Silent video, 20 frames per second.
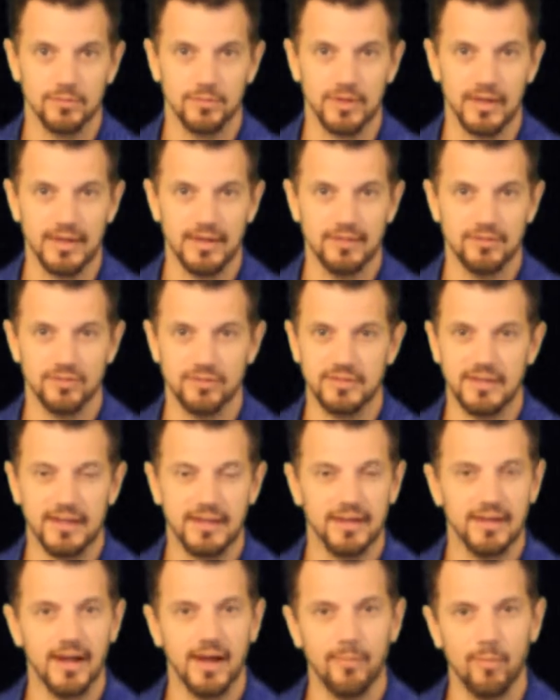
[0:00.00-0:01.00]
Okay, just
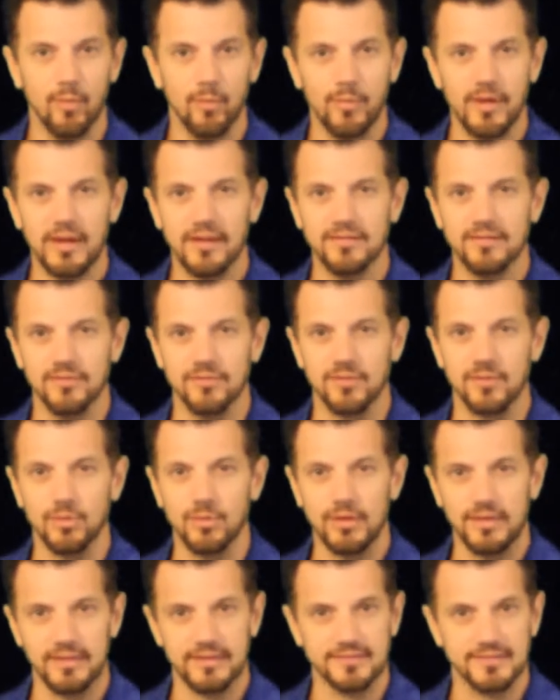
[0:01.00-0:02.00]
take a couple minutes of
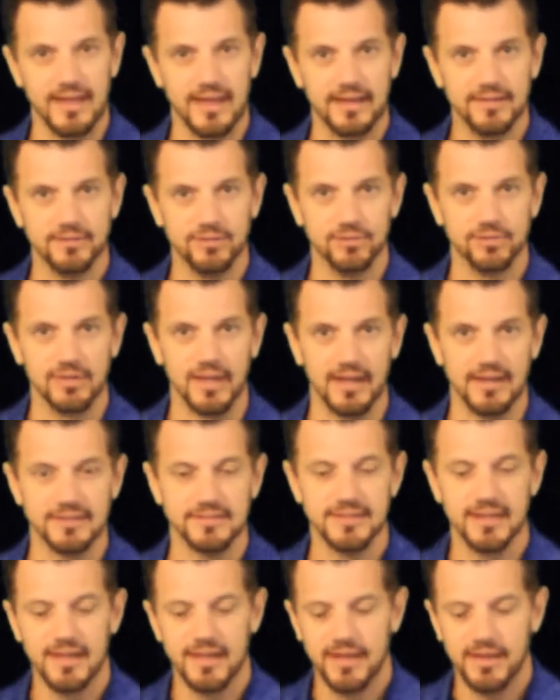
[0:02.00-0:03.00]
doing this
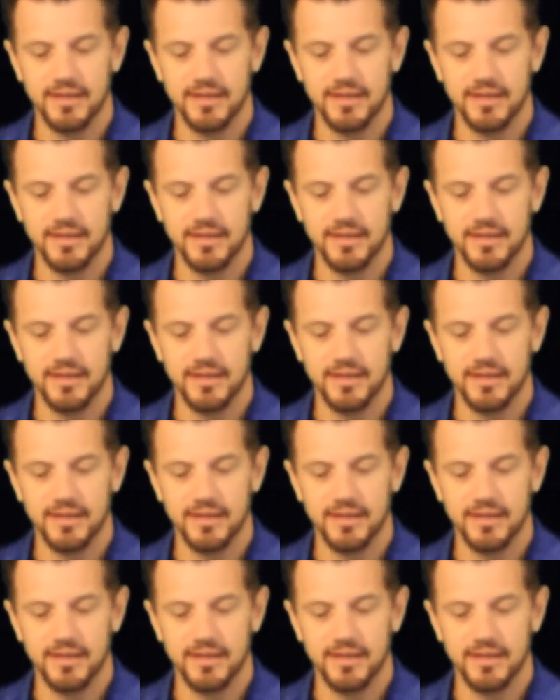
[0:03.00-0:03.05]
exercise